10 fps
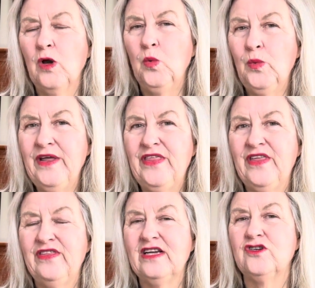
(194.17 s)
with
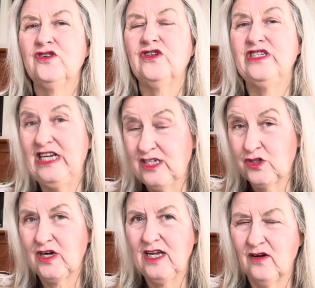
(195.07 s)
the
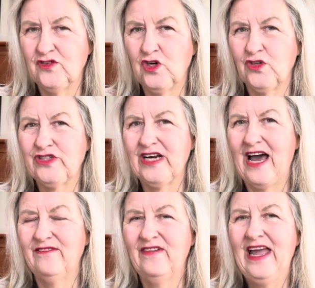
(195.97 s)
trajectory of John's
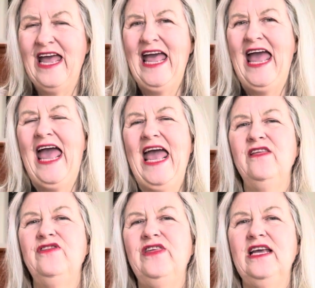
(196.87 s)
life.
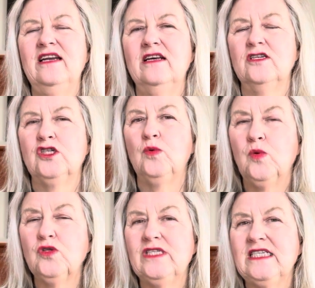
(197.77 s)
And then
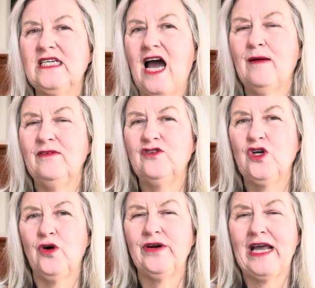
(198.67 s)
towards the time of
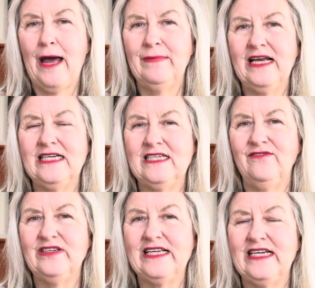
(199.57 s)
John coming in to
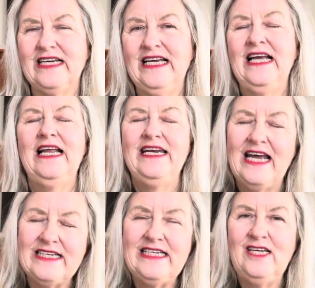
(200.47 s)
visit, now,
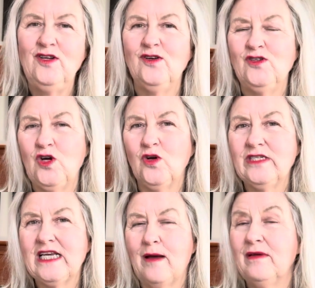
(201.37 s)
dear, you know, John's
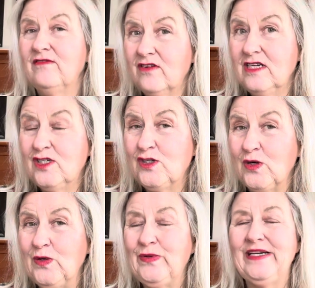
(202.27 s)
coming very
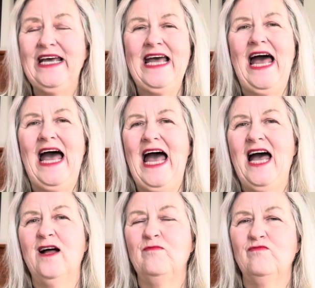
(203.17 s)
soon.
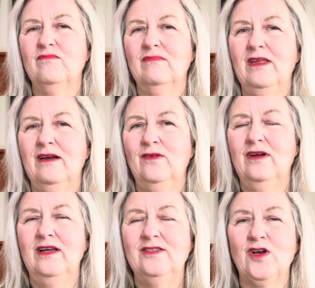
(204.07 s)

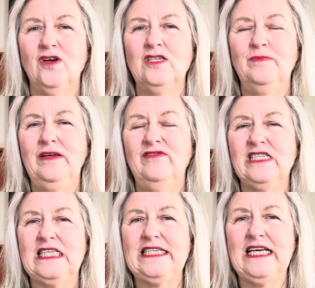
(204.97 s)
He's going to be
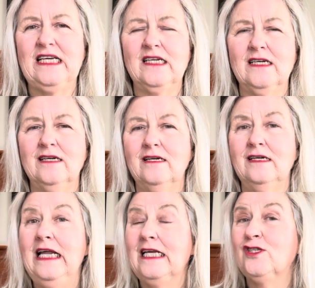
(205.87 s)
visiting
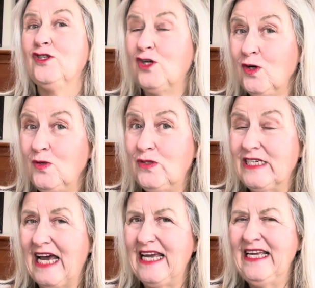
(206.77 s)
next
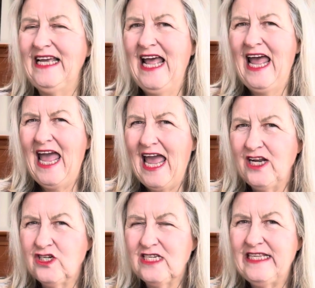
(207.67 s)
Tuesday. And
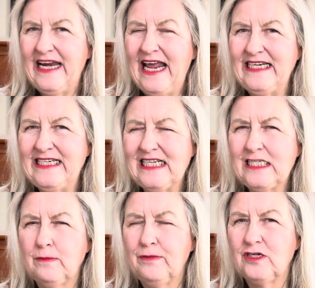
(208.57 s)
just that
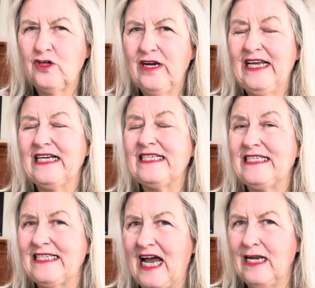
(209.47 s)
anticipatory
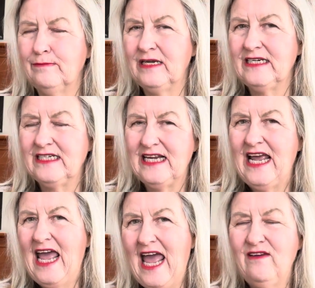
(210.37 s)
excitement,
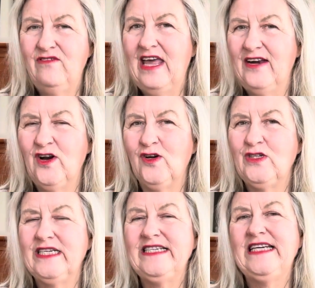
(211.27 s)
have that
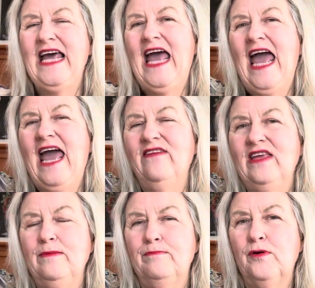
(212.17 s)
noted, and
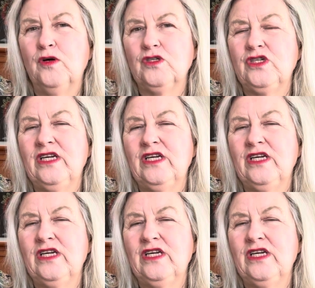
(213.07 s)
then put